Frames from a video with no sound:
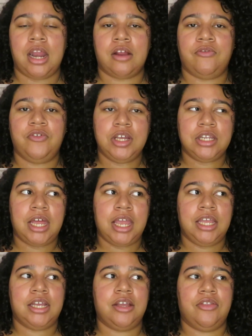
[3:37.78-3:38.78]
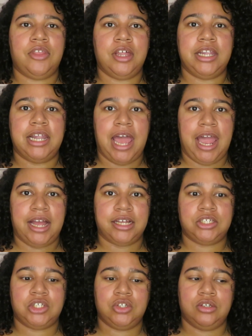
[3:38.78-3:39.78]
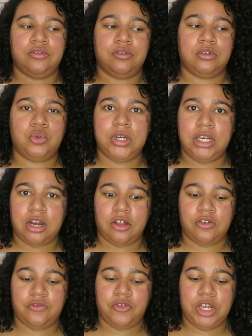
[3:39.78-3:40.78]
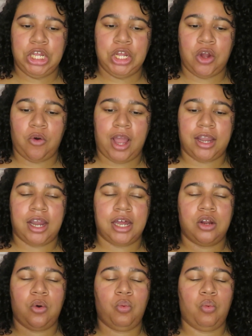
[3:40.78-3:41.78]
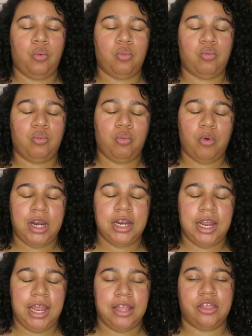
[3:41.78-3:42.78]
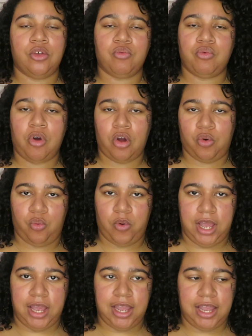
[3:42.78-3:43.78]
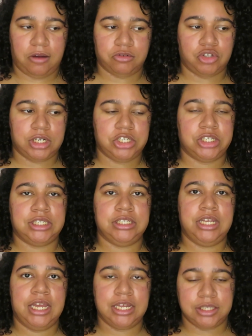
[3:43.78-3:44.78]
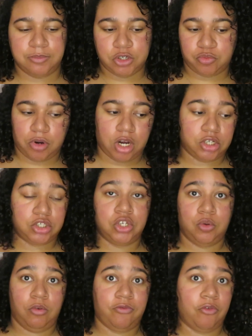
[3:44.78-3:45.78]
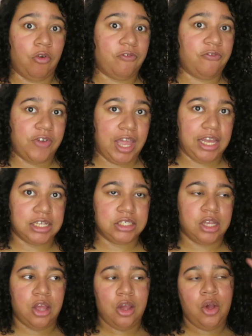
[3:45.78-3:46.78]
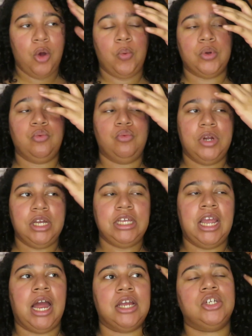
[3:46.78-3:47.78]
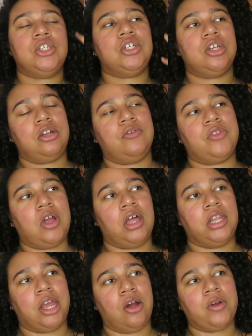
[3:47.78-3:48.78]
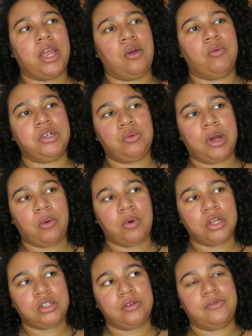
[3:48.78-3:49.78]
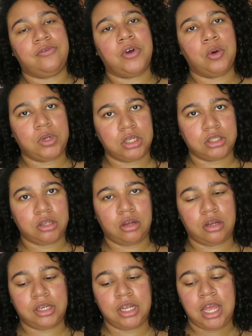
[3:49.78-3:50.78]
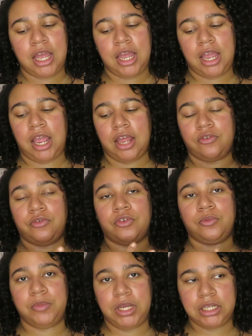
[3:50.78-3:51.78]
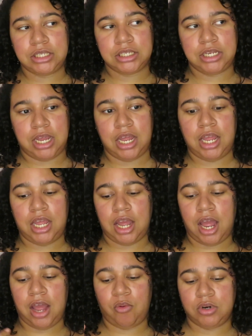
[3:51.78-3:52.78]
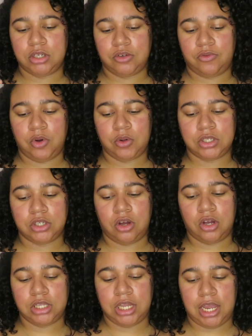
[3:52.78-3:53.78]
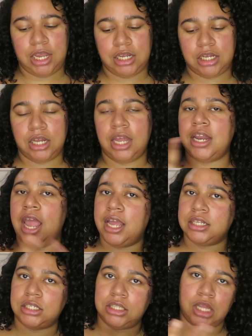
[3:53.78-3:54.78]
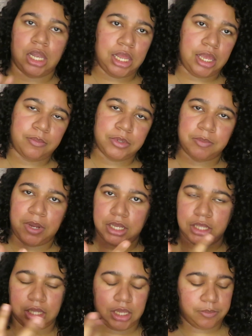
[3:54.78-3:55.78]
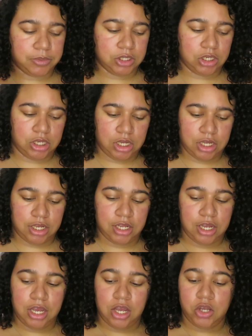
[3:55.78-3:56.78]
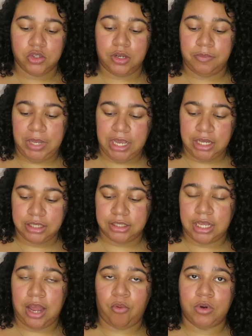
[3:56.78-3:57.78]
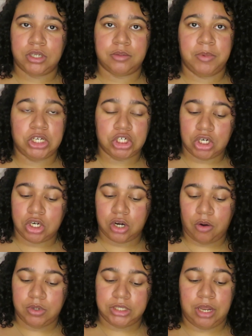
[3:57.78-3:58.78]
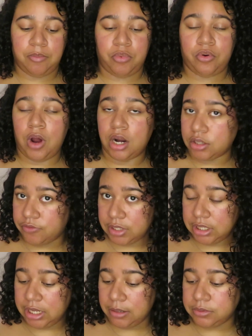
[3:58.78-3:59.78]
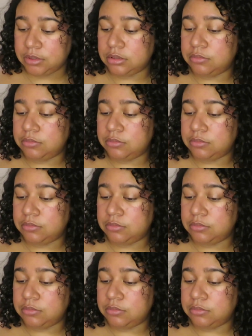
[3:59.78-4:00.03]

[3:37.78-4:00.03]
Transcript: And I feel like the last $20 video, I kind of went in the wrong way. I was trying to just get as much products to do a full face, when really I should have thought like, okay, what do I want to focus on? And for me today, I wanted to focus on like enhancing the lips, making the lips look good. So that means that I wanted to make sure I wanted to get products for the lips,